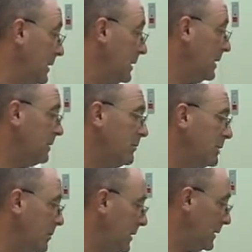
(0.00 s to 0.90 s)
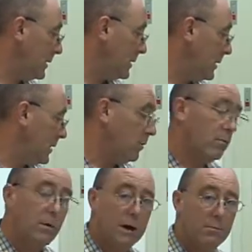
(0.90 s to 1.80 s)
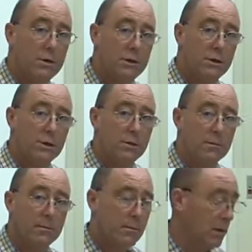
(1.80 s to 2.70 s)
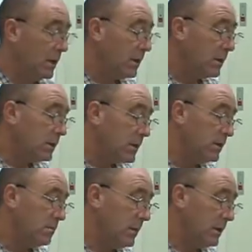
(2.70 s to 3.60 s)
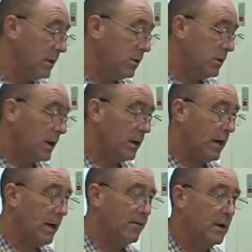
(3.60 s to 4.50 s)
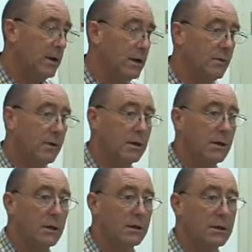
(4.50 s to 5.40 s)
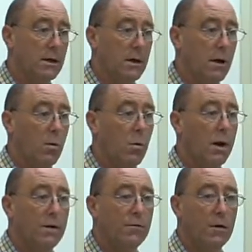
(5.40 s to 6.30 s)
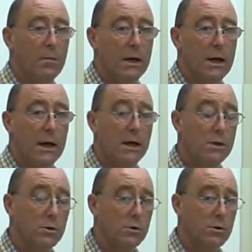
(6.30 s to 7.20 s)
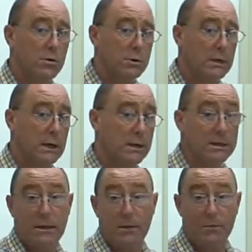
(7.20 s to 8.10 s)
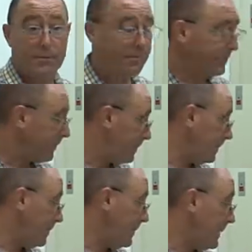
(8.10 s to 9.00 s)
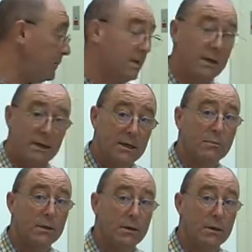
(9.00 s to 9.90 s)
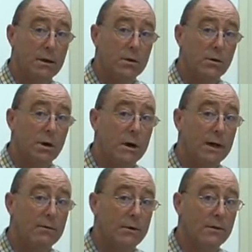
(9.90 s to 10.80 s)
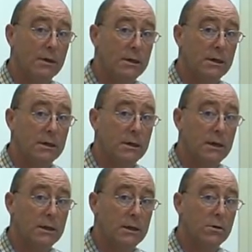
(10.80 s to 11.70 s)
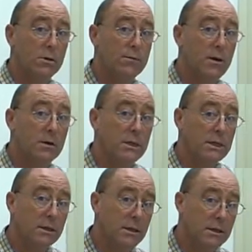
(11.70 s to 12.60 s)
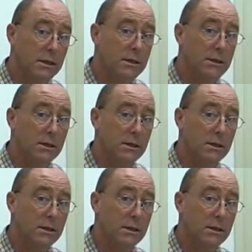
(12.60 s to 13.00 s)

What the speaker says: And it must be in the right position. It doesn't mean that you can't have living things away from an energy source like the sun, but it does mean you can't have living things that use photosynthesis,